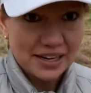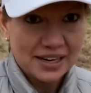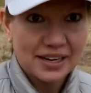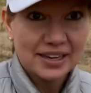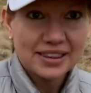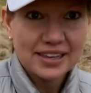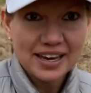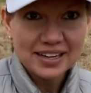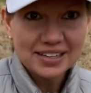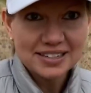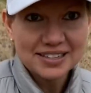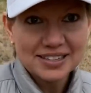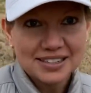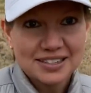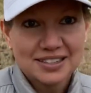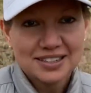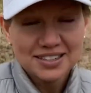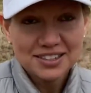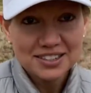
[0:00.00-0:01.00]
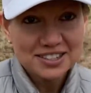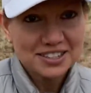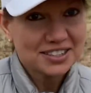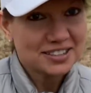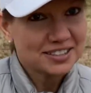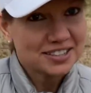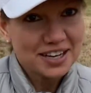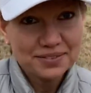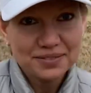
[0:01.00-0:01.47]
and that's there's
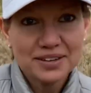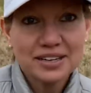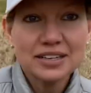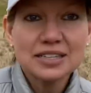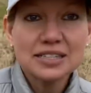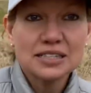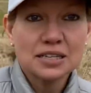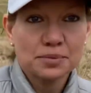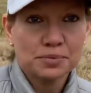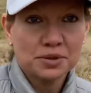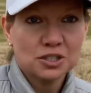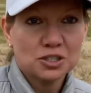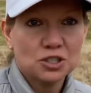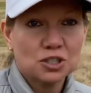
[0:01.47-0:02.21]
definitely something